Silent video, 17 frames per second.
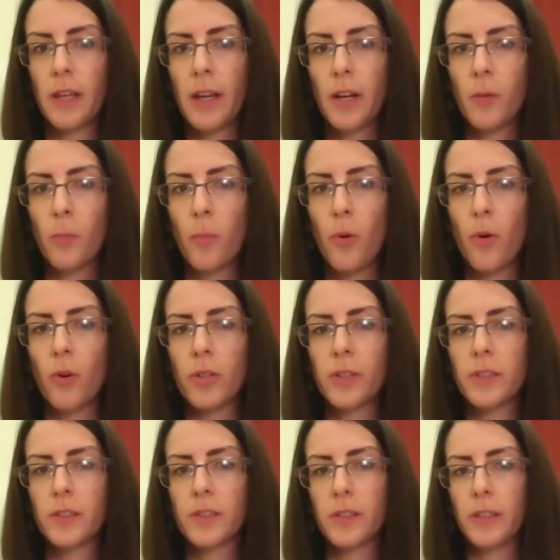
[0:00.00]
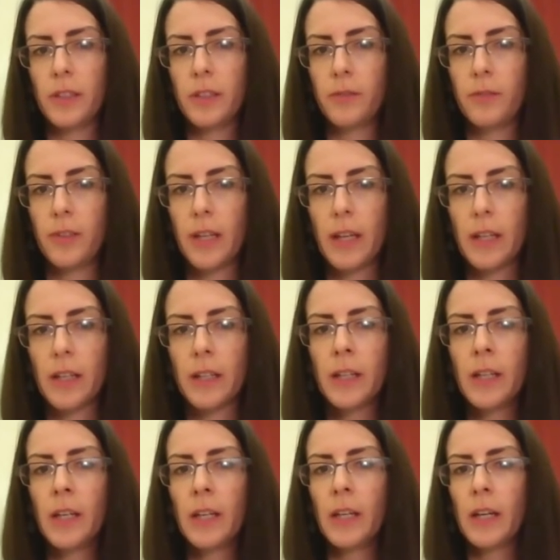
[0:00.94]
airport in Vienna.
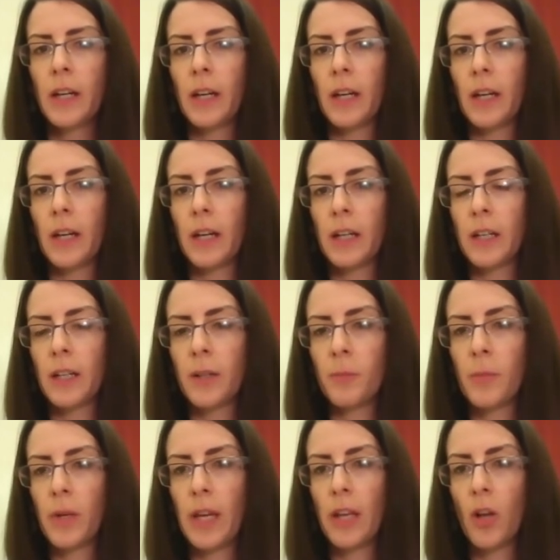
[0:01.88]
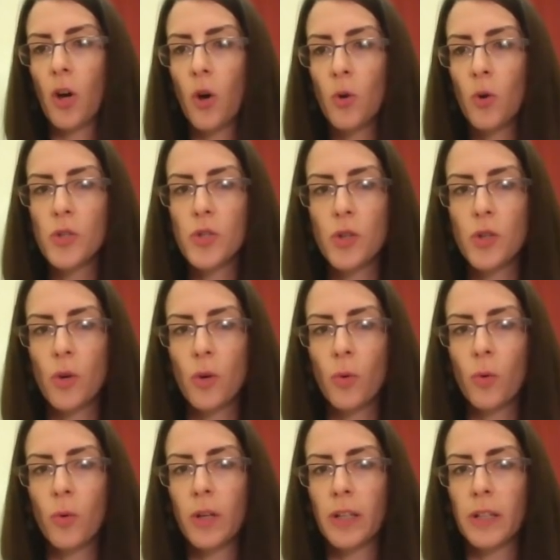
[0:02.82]
And
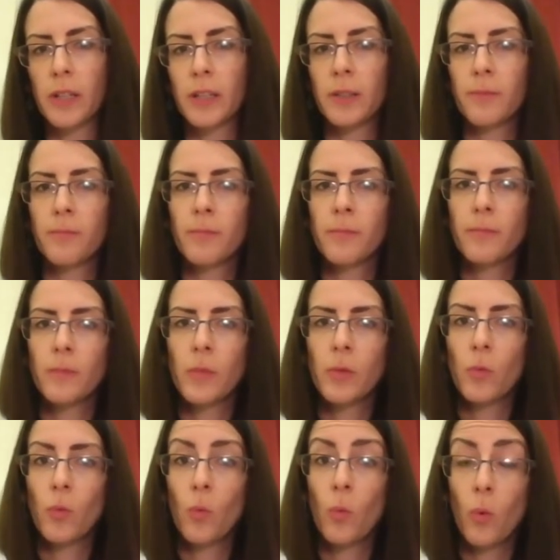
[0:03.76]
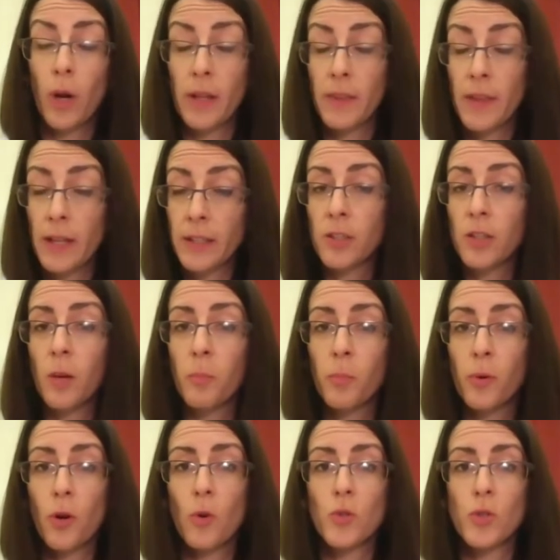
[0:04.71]
also another
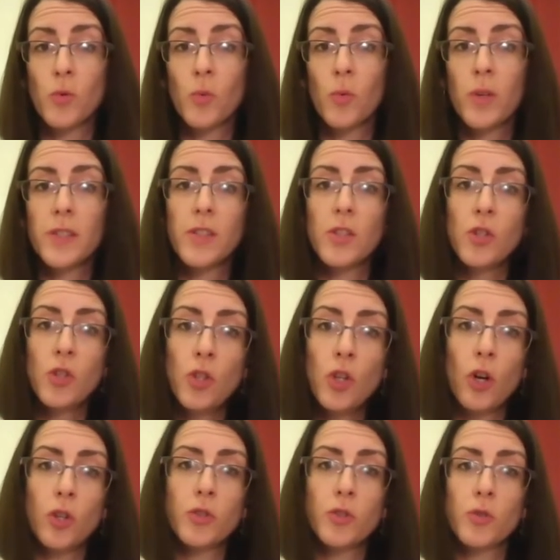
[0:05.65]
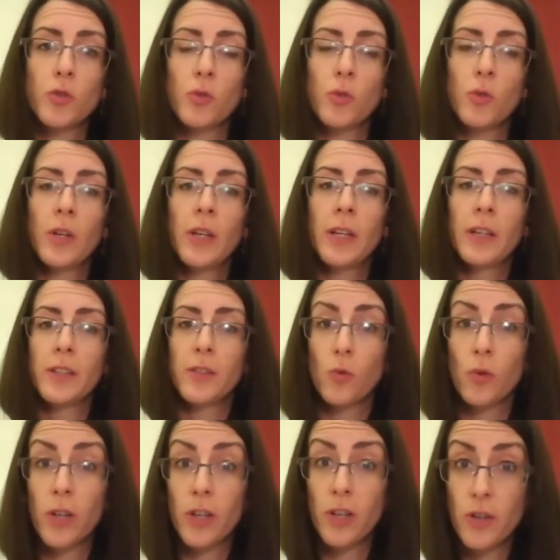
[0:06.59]
approach was not to
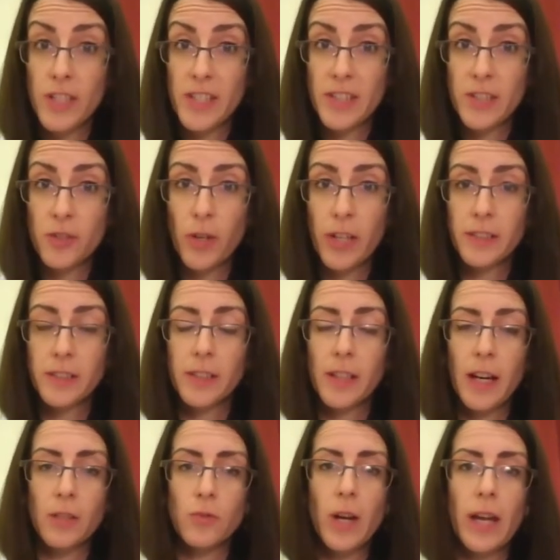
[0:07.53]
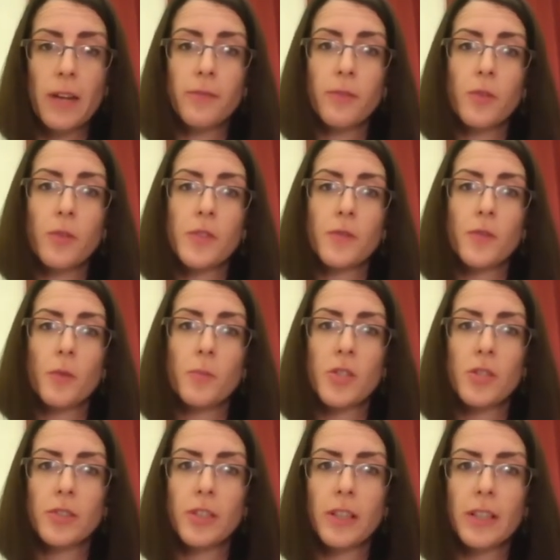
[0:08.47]
restrict arrivals from
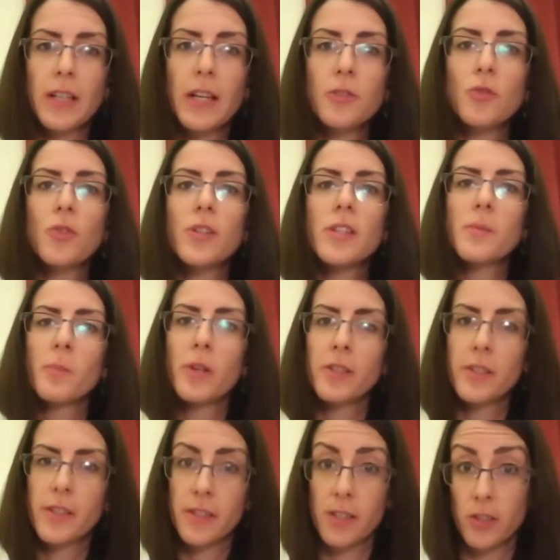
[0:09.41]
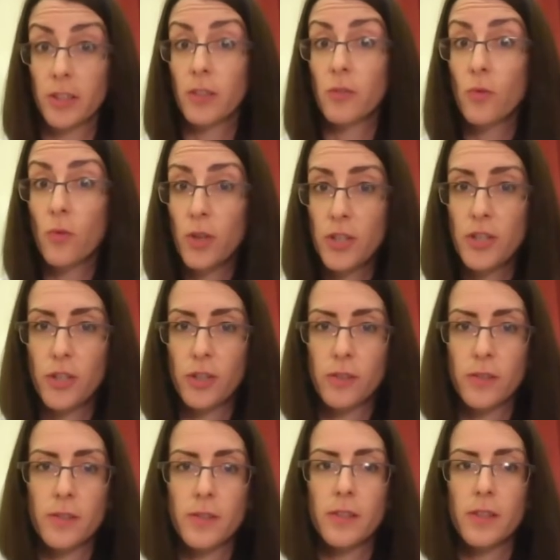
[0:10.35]
certain countries, but certain
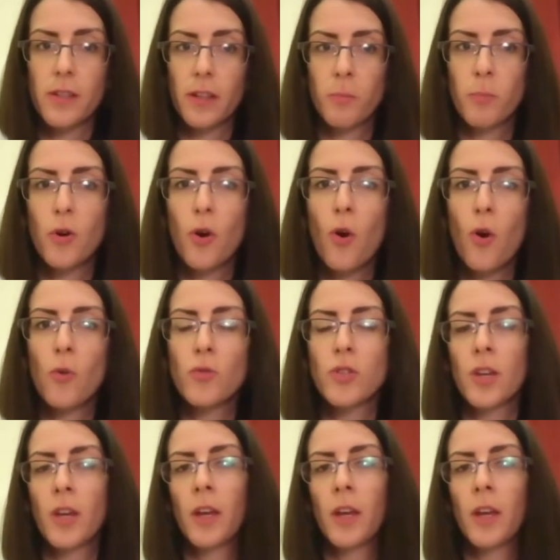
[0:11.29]
regions, approach